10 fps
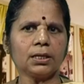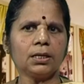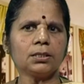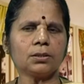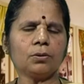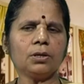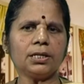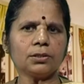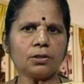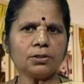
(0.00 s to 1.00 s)
So, it
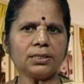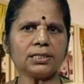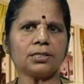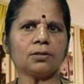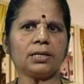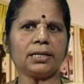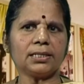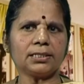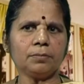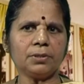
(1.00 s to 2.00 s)
is also tested on a
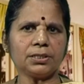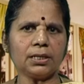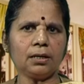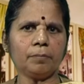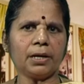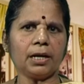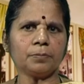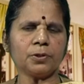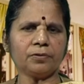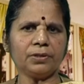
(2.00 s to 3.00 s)
testing machine by
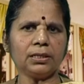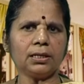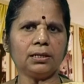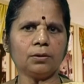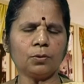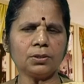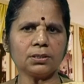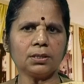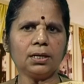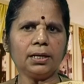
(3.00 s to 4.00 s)
observing the loads